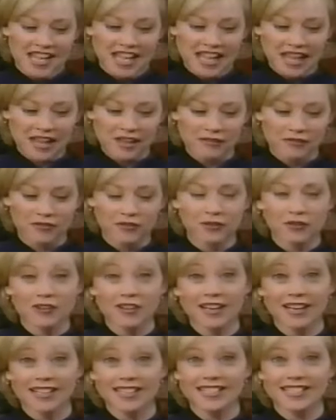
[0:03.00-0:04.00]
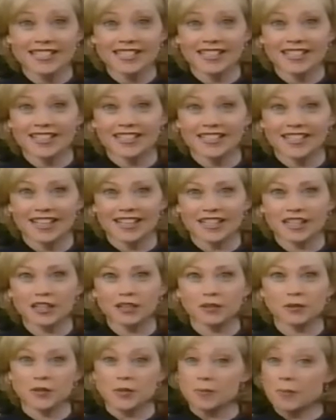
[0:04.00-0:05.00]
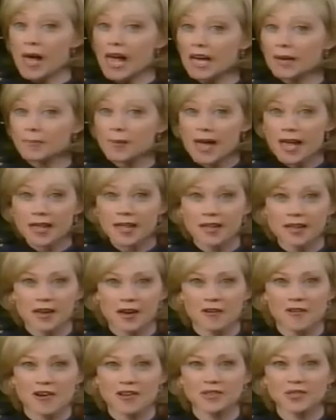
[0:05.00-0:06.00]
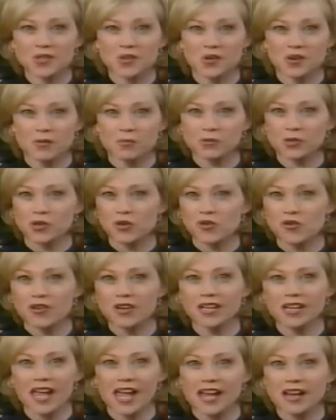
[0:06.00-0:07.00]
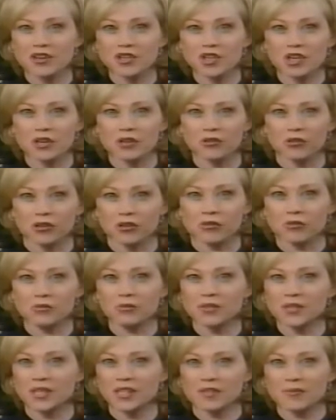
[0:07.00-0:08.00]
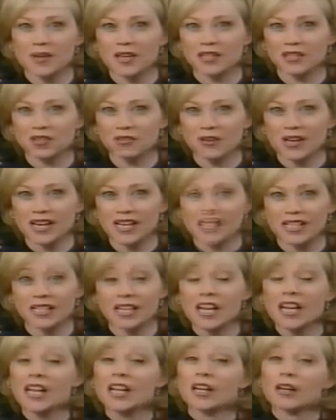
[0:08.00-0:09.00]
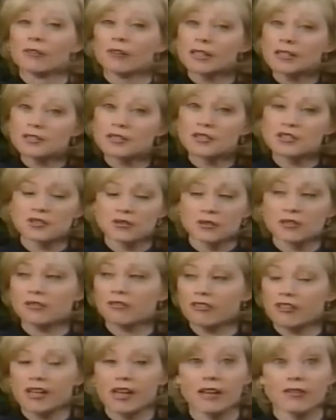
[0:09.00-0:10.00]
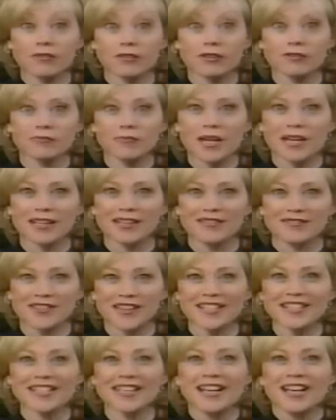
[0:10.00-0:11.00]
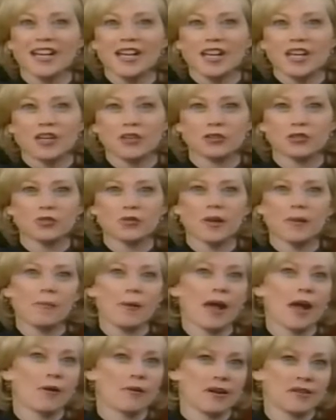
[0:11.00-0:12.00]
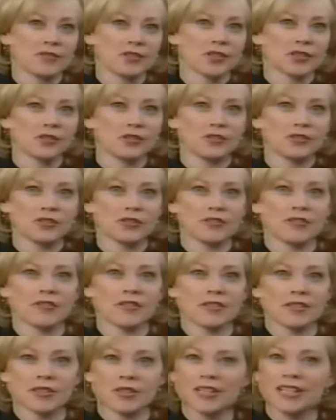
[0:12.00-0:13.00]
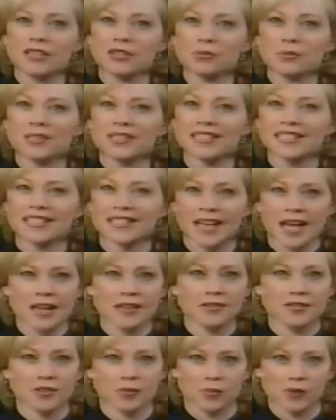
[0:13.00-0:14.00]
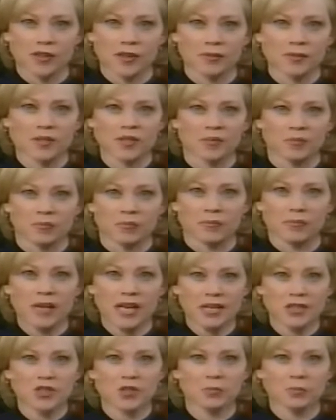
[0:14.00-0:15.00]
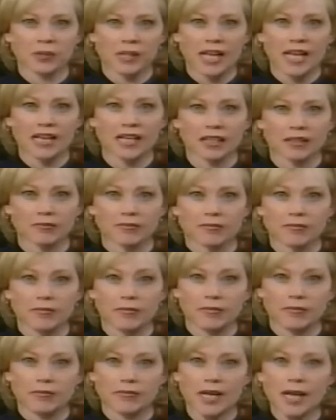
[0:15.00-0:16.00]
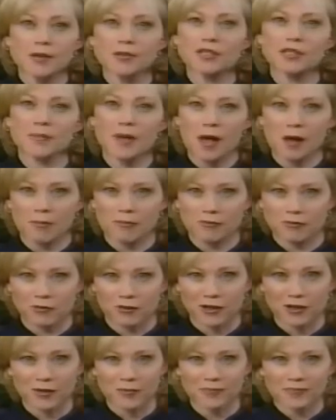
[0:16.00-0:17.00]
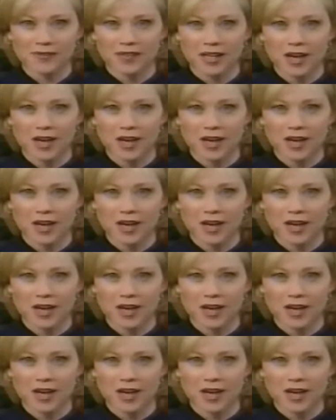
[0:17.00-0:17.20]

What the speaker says: If your 1999 includes backpacking across Europe, touring Asia, or cruising the Mediterranean, rest assured you're the envy of many of us. Your trip, however, could turn into a disaster without some major planning. Now some help for you.